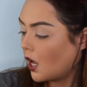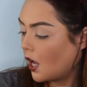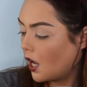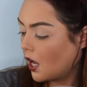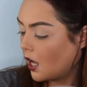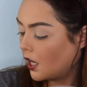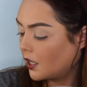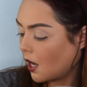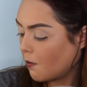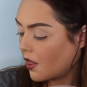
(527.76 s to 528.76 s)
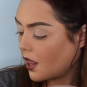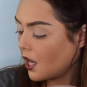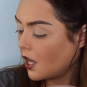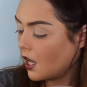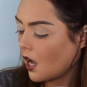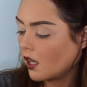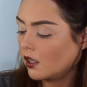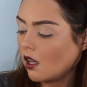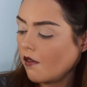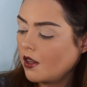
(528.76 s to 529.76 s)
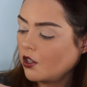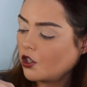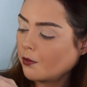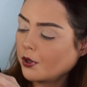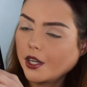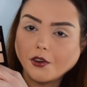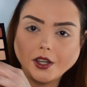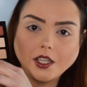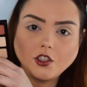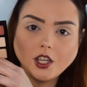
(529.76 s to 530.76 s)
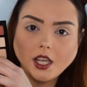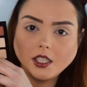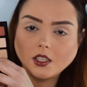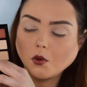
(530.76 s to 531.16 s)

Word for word: And I'm thinking, I love this shimmery green shade,